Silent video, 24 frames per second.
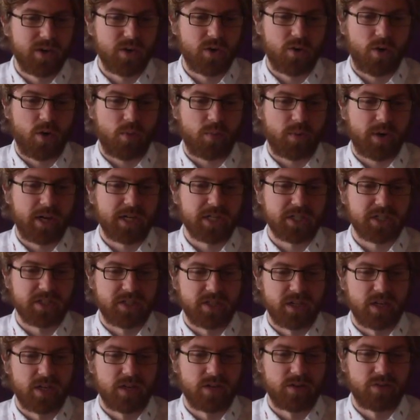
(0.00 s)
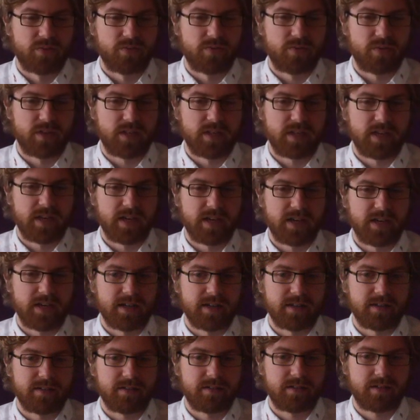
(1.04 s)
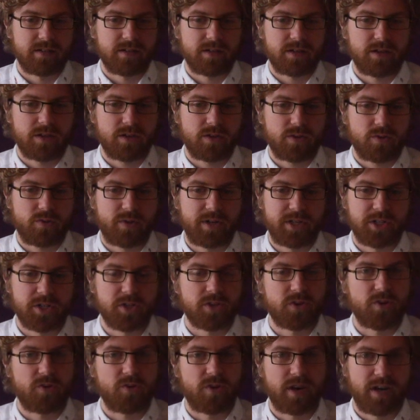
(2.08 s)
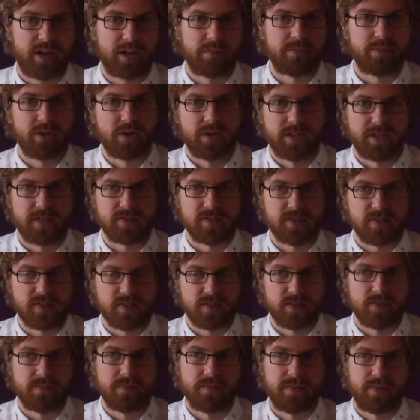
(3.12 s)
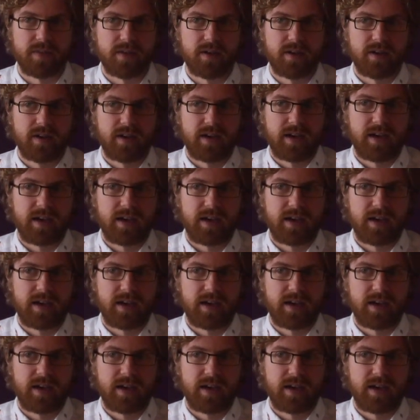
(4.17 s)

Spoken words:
incorporation of the creature creating building system